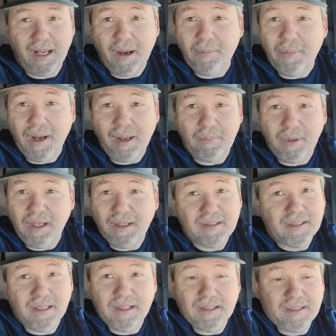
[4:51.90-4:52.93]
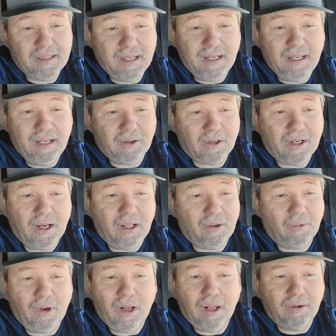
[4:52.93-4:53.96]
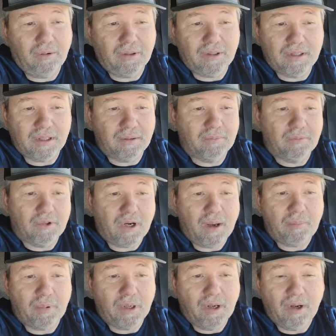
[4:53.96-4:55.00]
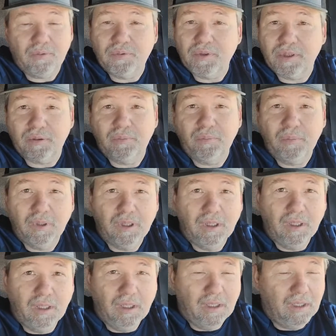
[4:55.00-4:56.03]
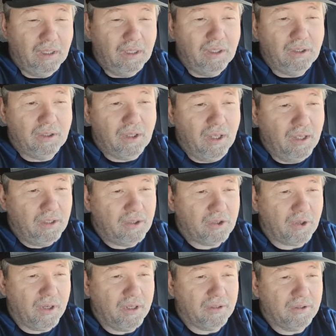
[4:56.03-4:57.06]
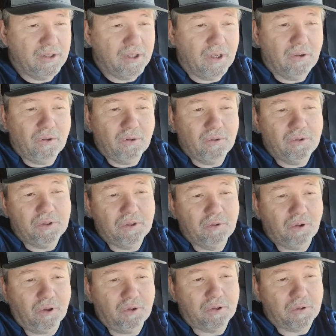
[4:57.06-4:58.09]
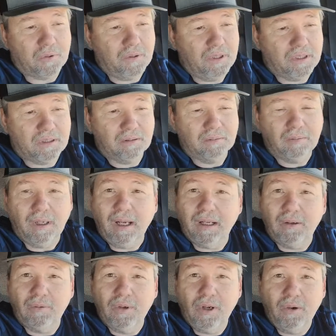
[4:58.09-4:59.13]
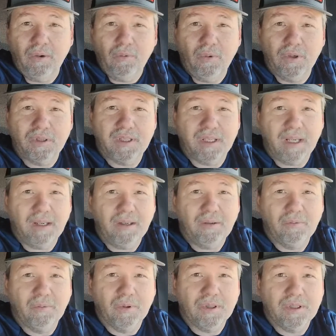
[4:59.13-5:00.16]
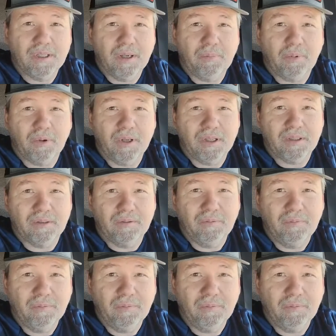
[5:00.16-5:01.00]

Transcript: I might be in Tennessee or Colorado or something, dropping off some Trader Joe's groceries. I don't know. We'll see. We'll see pretty soon.